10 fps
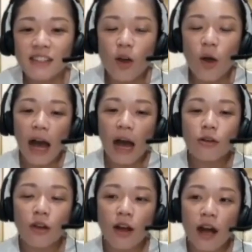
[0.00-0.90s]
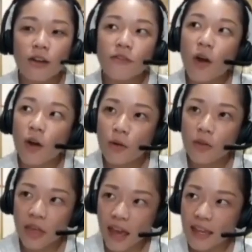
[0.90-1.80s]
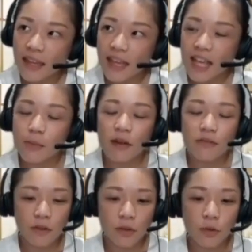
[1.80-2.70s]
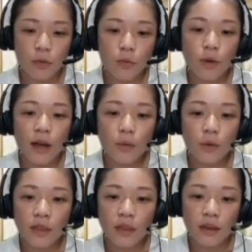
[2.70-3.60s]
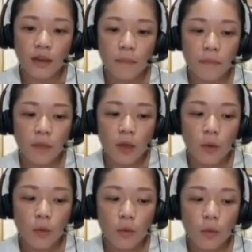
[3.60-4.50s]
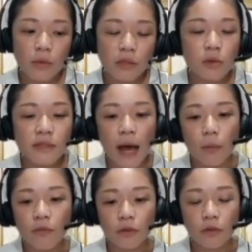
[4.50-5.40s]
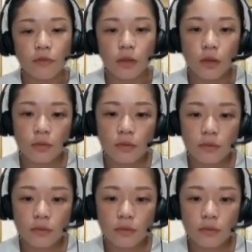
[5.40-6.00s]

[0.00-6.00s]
So out of all that came out for you, what was most helpful for you?